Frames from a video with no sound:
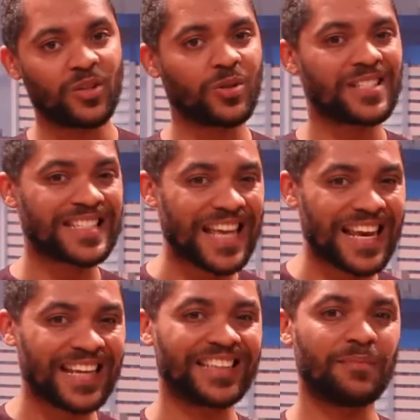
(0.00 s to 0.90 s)
to
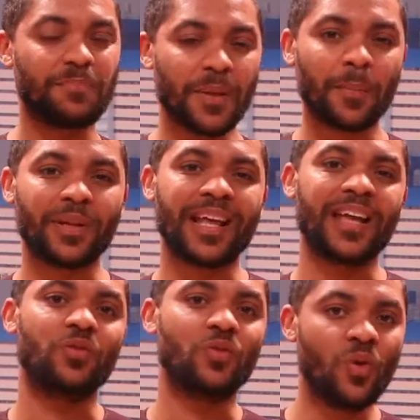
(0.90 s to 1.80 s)
select the people that
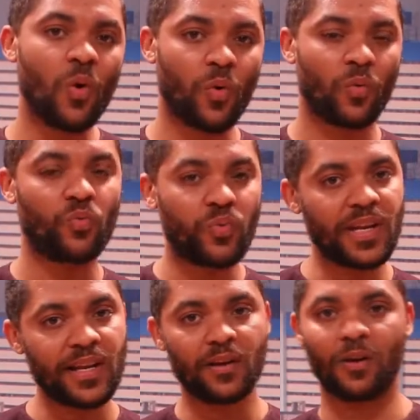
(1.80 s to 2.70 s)
you know
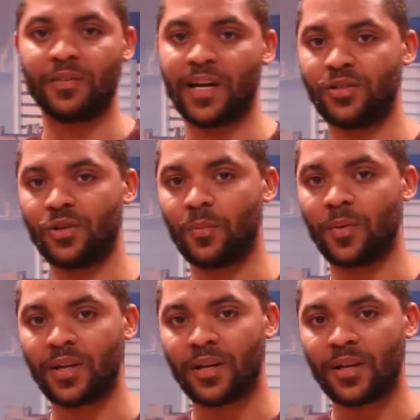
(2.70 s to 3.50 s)
really love that job,